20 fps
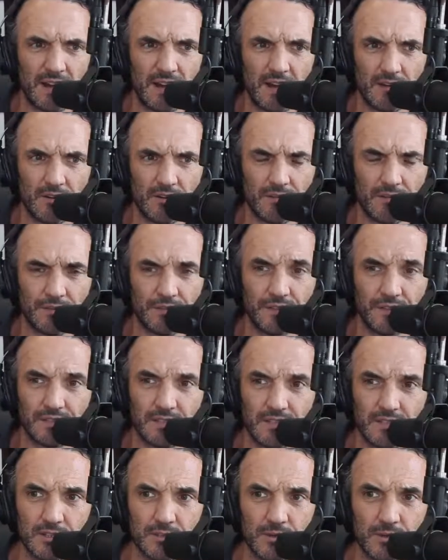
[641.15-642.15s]
$150,
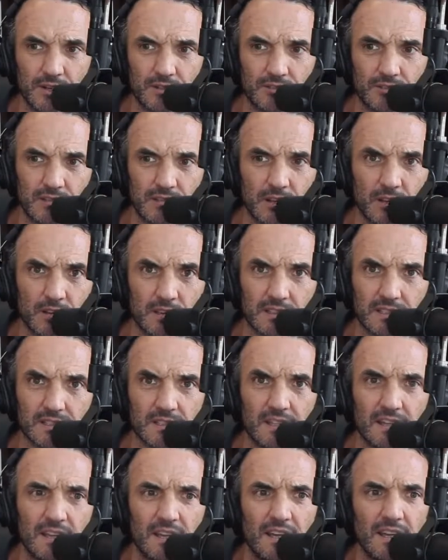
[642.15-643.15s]

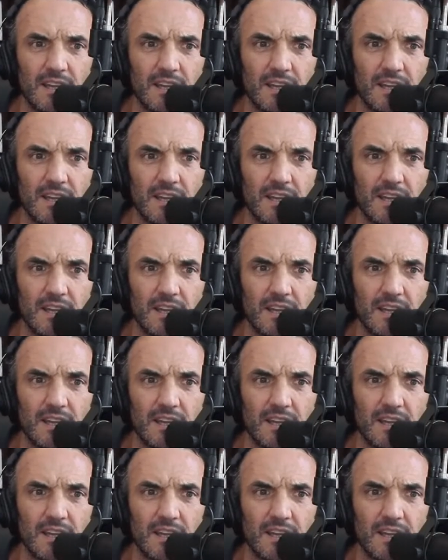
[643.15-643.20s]
$200.